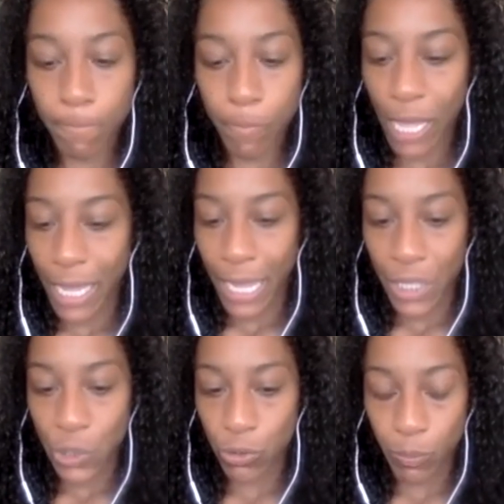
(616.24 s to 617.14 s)
I got
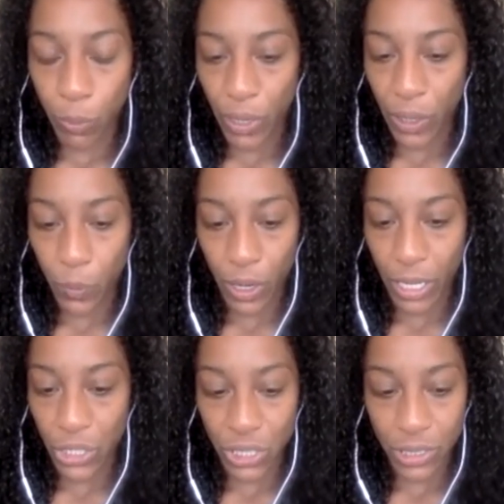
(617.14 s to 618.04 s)
to a point where I
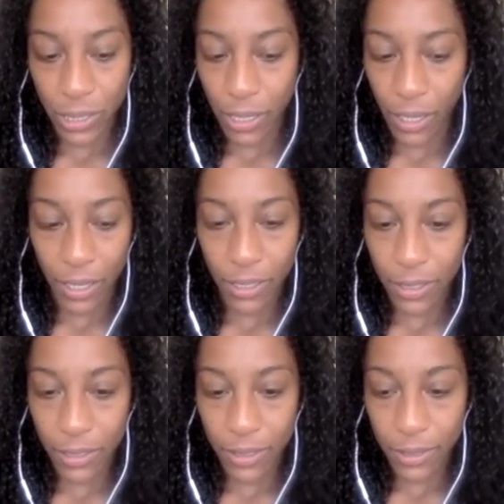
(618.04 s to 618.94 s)
just got
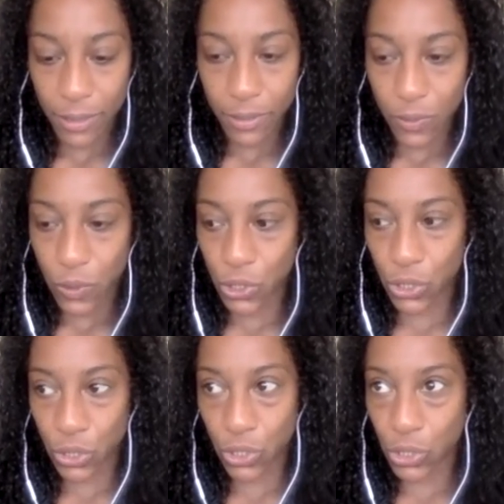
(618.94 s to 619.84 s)

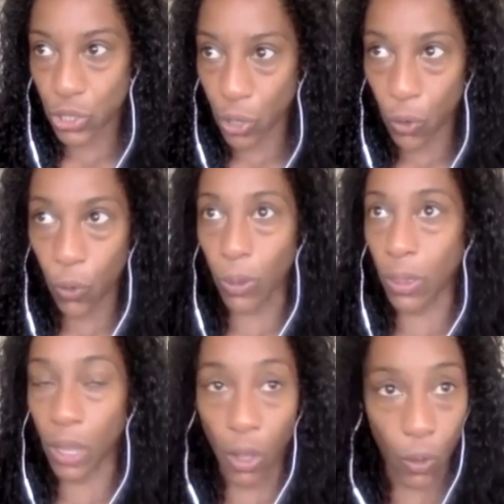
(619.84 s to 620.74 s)
so
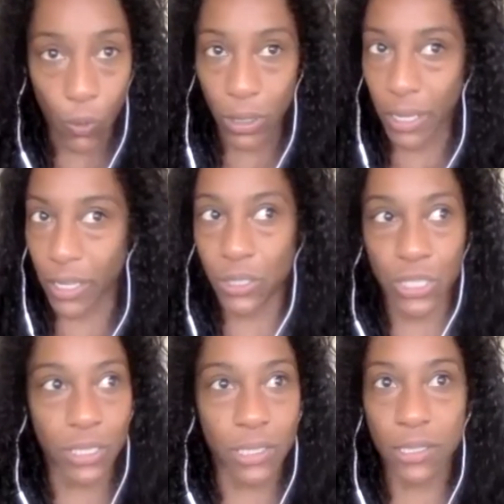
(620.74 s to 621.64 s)
low, like
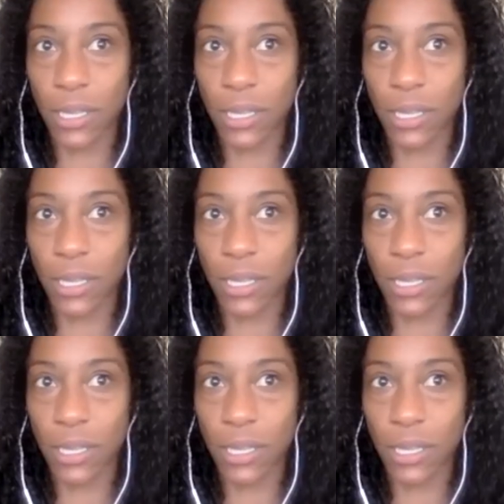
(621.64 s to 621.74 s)
just